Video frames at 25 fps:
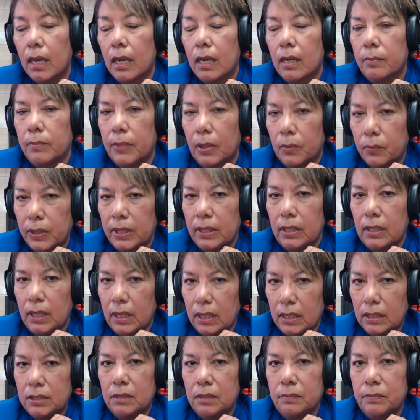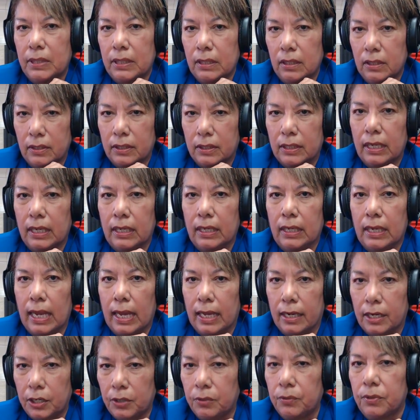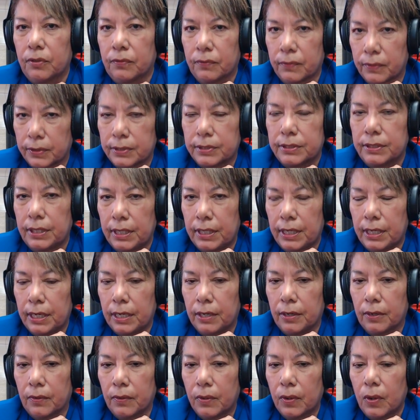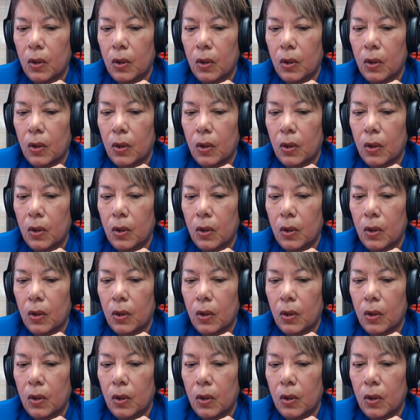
But we need to be looking at a university here.